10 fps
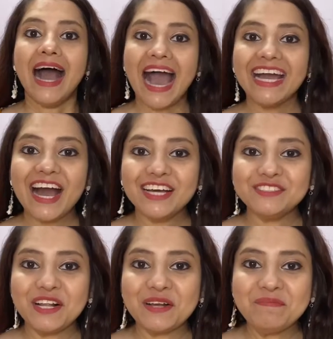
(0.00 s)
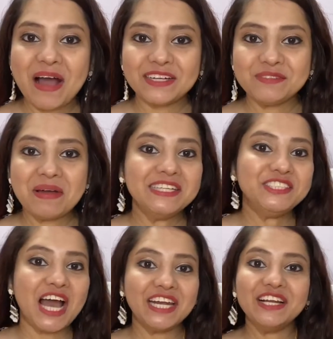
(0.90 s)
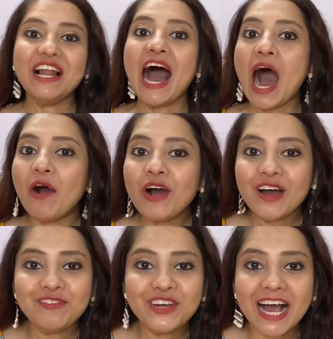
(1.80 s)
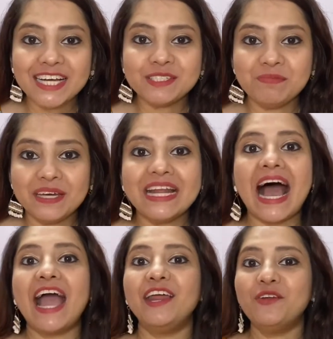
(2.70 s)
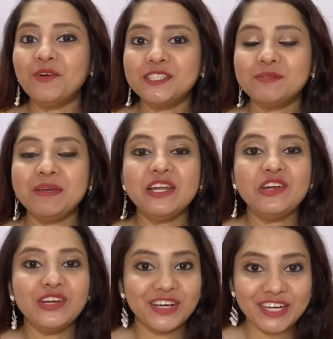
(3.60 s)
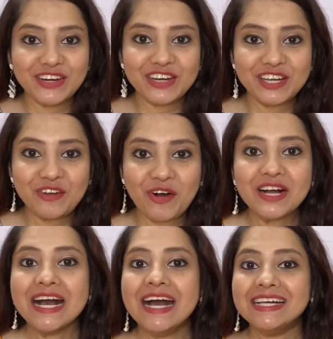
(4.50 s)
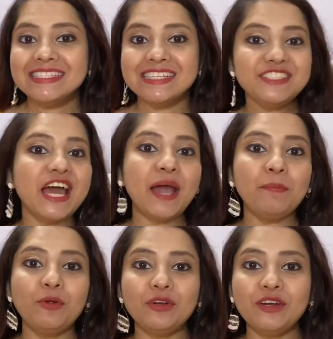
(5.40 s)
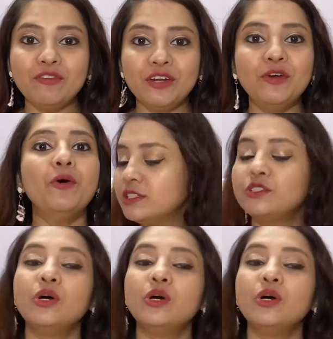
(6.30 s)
Hi guys, welcome back to my channel. How have you guys been? I know it's been really long since I uploaded a video.